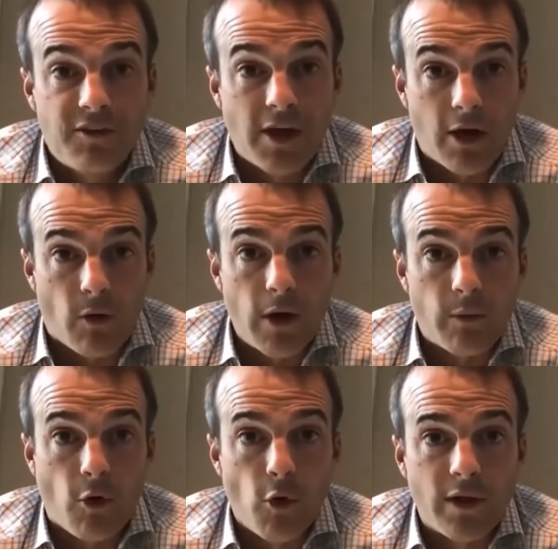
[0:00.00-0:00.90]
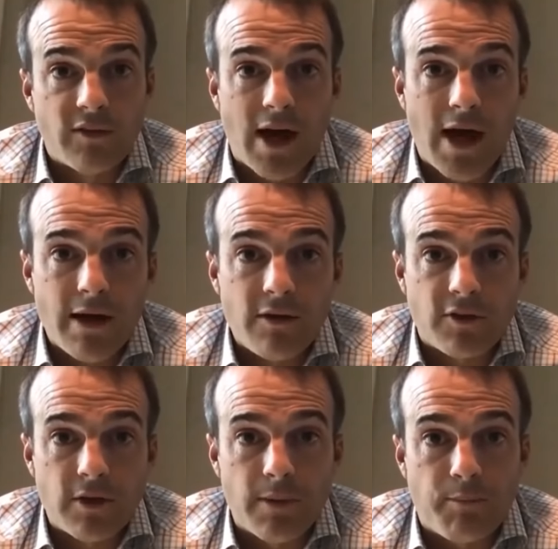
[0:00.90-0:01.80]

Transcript: He's got great recruiting ties and,